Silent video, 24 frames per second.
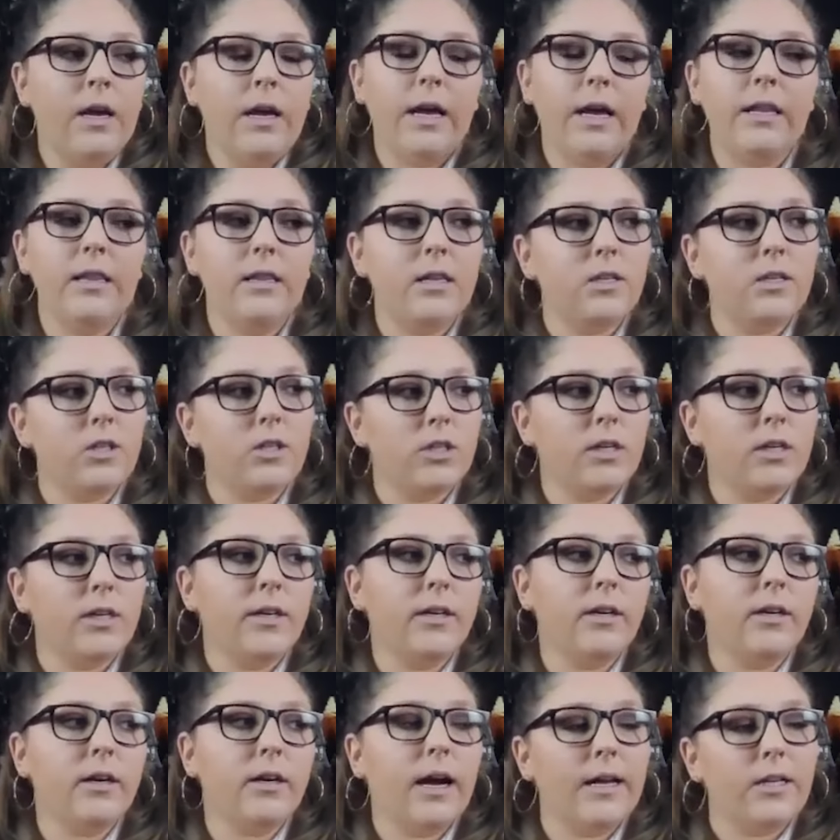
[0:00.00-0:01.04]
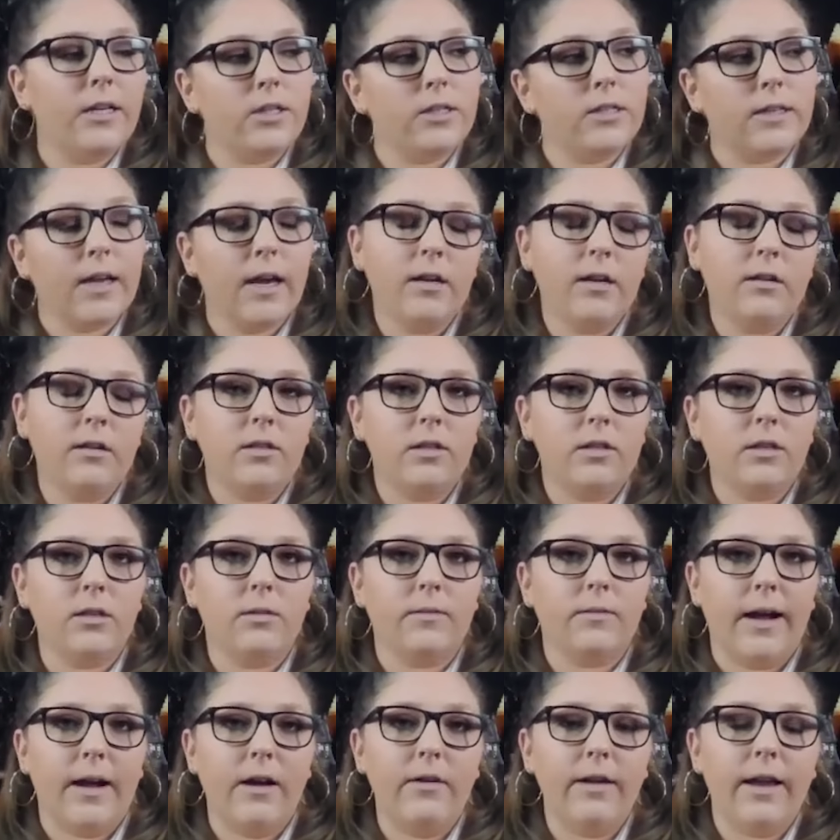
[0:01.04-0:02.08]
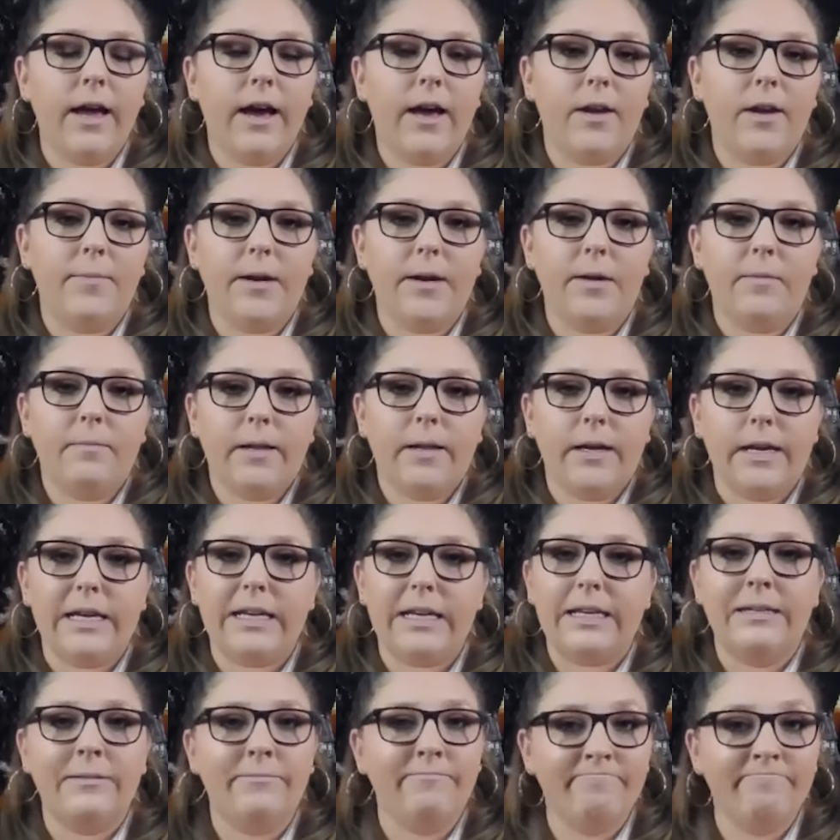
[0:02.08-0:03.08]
And this year, I just kind of look around at them and I'm like,